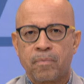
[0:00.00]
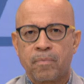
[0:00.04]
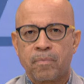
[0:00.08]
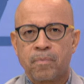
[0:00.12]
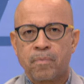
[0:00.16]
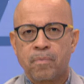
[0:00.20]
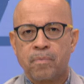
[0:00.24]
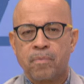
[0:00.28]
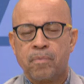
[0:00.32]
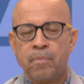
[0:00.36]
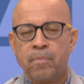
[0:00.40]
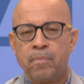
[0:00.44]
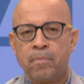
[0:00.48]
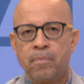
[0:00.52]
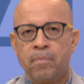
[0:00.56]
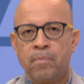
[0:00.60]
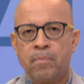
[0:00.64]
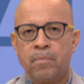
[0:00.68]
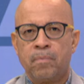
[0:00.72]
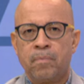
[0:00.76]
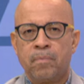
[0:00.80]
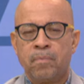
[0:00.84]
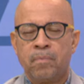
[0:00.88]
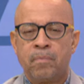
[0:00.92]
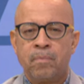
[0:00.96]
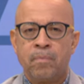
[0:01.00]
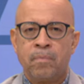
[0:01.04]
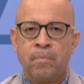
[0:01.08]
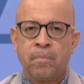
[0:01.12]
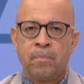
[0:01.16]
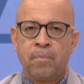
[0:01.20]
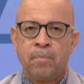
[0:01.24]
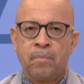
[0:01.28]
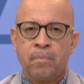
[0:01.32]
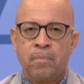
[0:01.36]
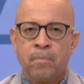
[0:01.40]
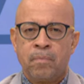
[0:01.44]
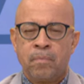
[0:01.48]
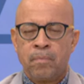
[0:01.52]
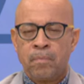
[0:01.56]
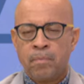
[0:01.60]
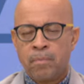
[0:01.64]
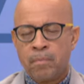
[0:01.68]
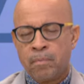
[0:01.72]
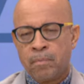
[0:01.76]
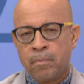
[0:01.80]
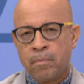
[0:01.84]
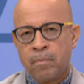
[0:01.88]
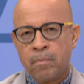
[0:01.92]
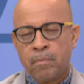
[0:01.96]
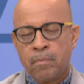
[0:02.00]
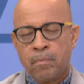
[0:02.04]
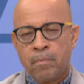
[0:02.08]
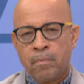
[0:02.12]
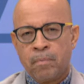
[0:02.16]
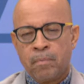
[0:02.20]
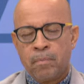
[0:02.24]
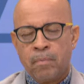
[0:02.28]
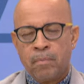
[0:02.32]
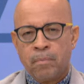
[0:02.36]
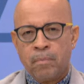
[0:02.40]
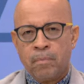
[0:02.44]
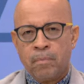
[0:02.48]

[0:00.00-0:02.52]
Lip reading: This person isn't speaking.